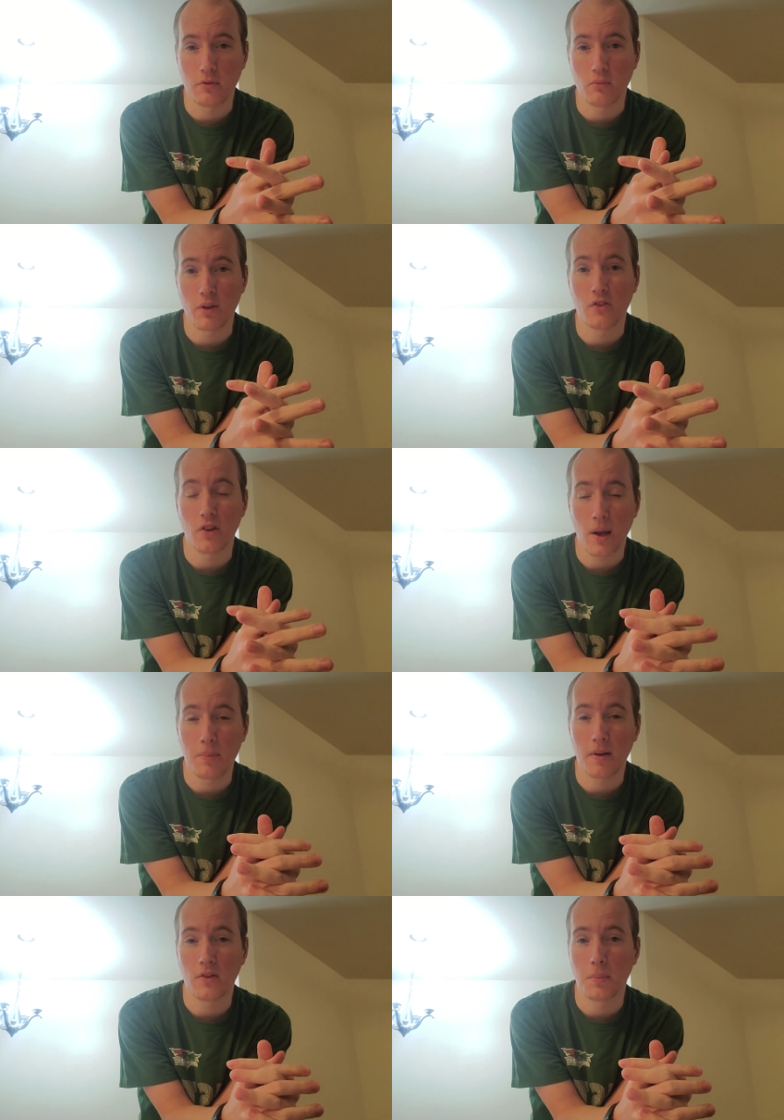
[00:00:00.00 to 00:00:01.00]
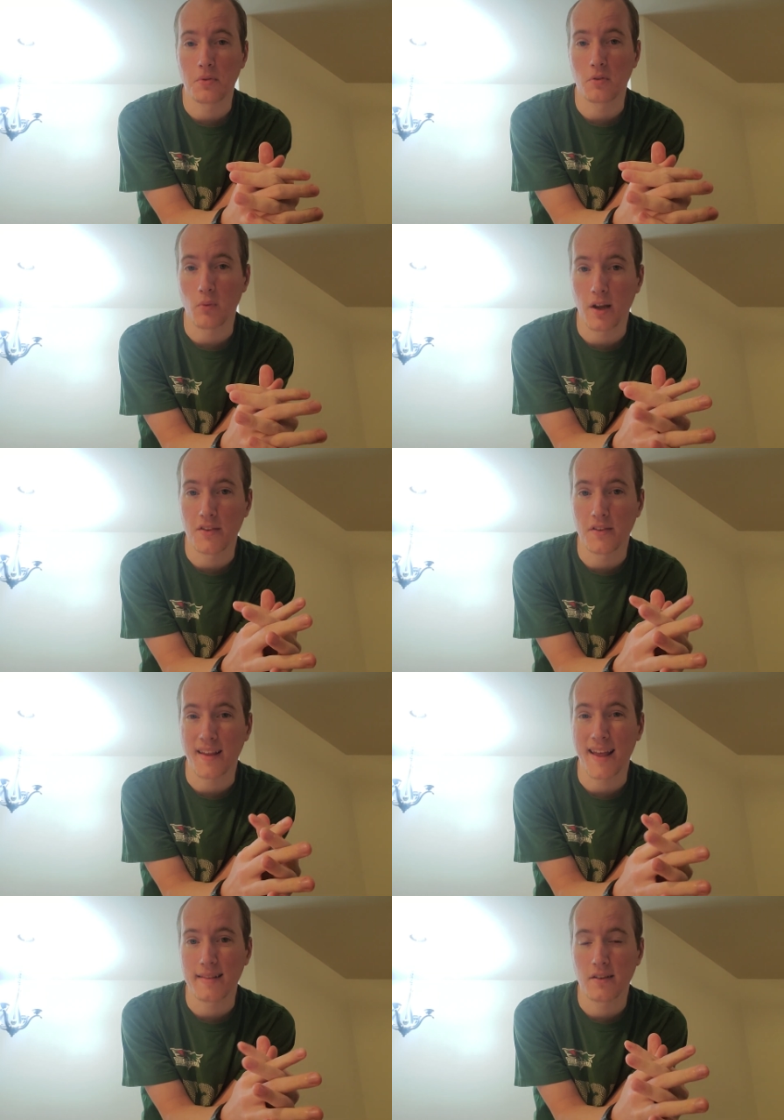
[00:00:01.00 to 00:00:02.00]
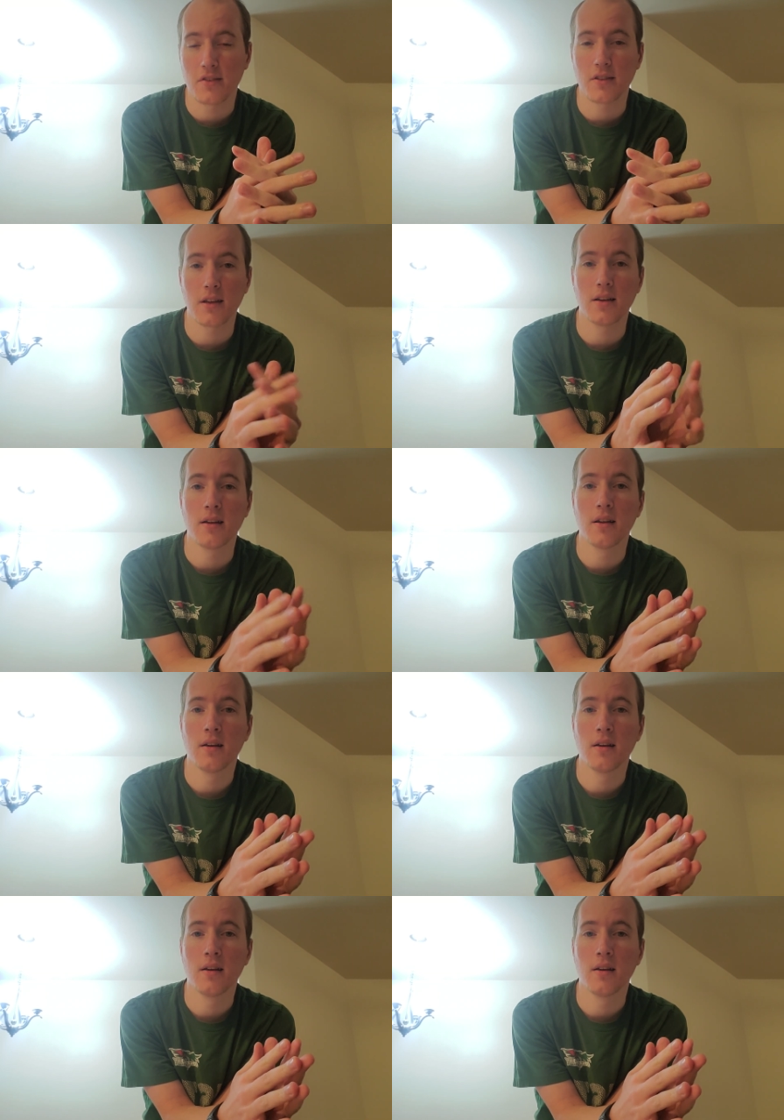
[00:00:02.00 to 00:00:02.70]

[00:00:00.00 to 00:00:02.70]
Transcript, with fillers: and win championships and races endlessly,